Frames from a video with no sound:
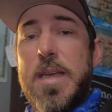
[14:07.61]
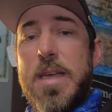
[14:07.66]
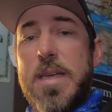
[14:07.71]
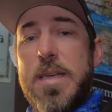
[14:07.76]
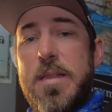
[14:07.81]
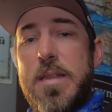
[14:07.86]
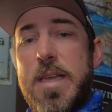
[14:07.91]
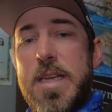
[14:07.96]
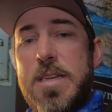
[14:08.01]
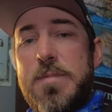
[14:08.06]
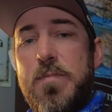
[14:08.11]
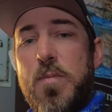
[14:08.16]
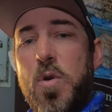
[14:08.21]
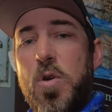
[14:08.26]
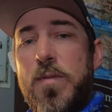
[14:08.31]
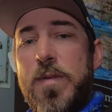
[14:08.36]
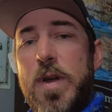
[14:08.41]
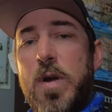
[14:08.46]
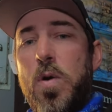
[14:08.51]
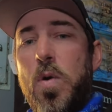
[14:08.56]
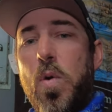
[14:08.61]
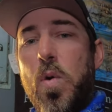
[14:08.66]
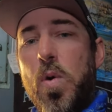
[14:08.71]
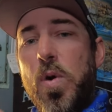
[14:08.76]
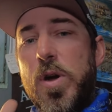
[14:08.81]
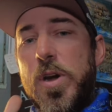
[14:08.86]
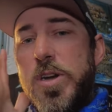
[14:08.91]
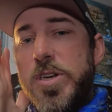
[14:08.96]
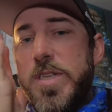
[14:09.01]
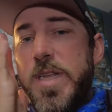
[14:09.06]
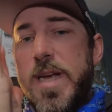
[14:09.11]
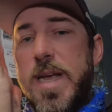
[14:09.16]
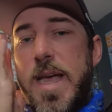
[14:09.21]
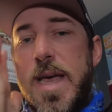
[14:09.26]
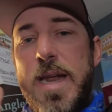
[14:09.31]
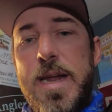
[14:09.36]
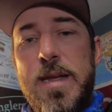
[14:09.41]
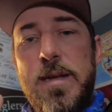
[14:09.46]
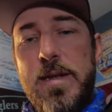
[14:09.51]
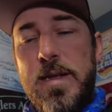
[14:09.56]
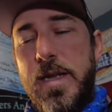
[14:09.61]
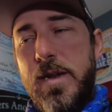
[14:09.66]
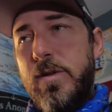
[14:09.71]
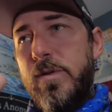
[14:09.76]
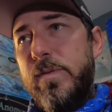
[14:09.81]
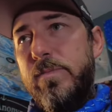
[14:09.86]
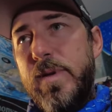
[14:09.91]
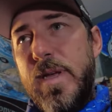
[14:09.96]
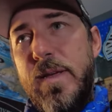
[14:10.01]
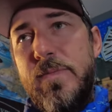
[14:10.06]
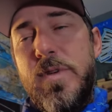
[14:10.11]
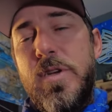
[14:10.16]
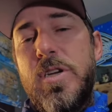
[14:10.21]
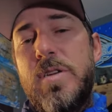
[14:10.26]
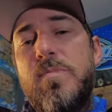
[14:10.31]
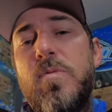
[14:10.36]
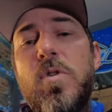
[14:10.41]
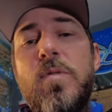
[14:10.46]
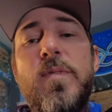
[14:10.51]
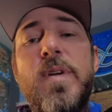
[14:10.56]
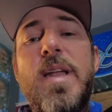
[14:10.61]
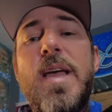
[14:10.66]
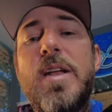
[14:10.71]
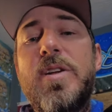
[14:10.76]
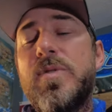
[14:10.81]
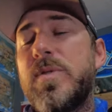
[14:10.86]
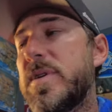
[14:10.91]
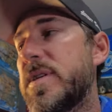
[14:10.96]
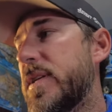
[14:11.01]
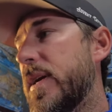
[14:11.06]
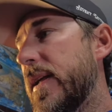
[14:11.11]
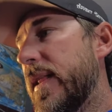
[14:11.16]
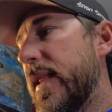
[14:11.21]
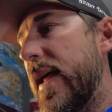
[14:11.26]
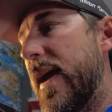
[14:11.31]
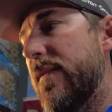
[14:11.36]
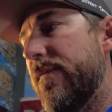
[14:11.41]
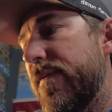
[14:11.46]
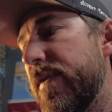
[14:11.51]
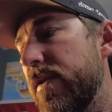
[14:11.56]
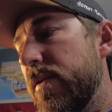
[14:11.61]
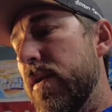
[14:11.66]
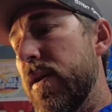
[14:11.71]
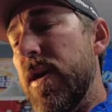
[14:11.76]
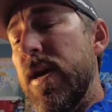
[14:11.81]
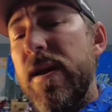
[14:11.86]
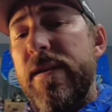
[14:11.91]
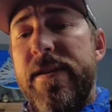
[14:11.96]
the, this more of an orange that kind of, you know, gives it just more of a natural sunlight feel.